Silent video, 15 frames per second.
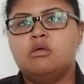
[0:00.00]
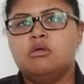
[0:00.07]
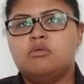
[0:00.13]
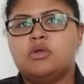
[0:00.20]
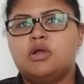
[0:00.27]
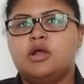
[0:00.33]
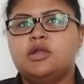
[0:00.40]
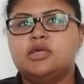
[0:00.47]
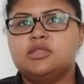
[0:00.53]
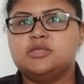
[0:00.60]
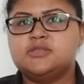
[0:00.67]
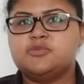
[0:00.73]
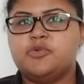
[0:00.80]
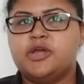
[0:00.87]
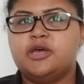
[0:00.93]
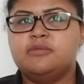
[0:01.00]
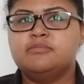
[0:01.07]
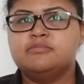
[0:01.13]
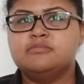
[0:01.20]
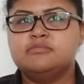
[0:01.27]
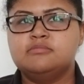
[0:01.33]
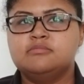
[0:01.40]
regarding this spread
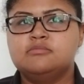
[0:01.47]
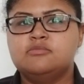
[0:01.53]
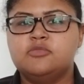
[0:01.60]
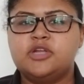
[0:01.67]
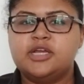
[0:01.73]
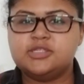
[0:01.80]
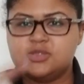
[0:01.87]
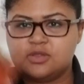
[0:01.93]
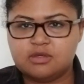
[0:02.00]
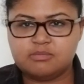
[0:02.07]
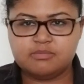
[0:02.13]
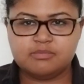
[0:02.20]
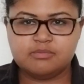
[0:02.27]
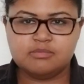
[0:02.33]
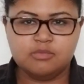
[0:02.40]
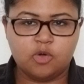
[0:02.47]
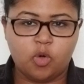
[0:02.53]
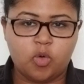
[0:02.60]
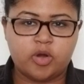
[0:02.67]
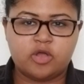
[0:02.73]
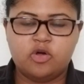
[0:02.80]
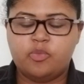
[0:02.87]
when I do the
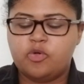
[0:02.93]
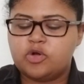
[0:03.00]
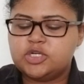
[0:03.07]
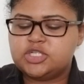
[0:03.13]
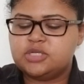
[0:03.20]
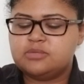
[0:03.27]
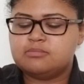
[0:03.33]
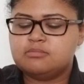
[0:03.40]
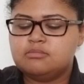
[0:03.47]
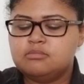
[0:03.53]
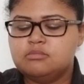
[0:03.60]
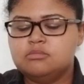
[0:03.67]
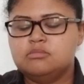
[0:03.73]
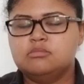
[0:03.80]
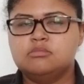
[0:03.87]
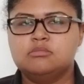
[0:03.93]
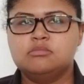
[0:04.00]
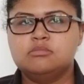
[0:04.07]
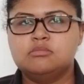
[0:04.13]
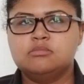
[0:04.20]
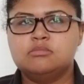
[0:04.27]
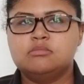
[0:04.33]
oracle portion?
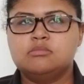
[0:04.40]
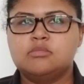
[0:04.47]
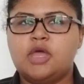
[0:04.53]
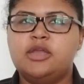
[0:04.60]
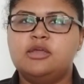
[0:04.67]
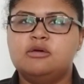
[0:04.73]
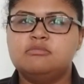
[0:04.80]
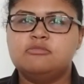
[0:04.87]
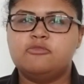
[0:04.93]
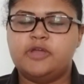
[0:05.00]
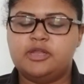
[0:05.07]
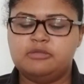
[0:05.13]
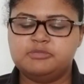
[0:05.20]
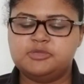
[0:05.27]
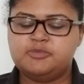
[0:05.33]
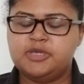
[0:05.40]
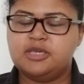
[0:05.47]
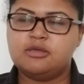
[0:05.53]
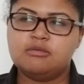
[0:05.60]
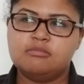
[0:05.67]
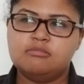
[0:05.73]
I know, random speak.